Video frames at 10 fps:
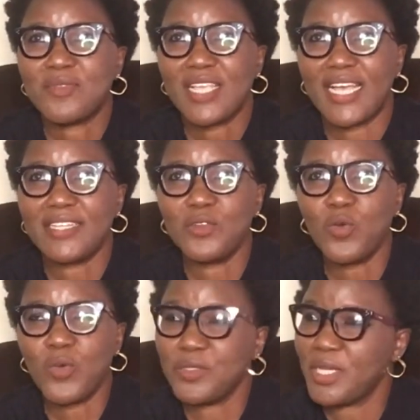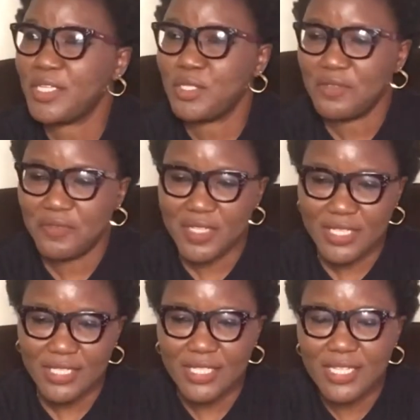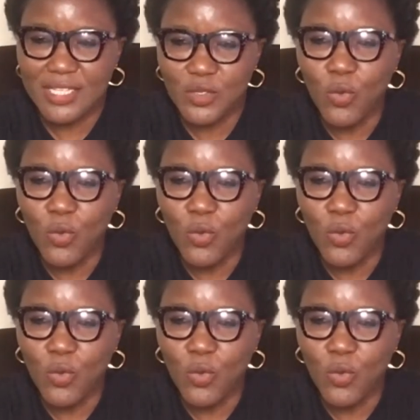I know when you're at university, your